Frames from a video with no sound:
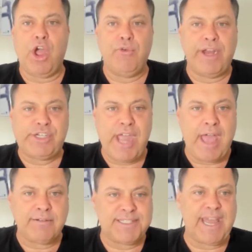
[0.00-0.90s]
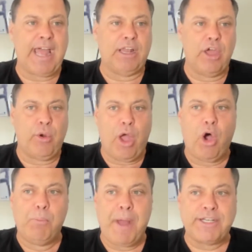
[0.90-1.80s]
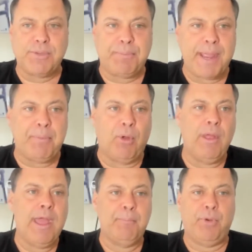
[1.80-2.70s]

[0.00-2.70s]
Go reach out, say hello to a whole bunch of people,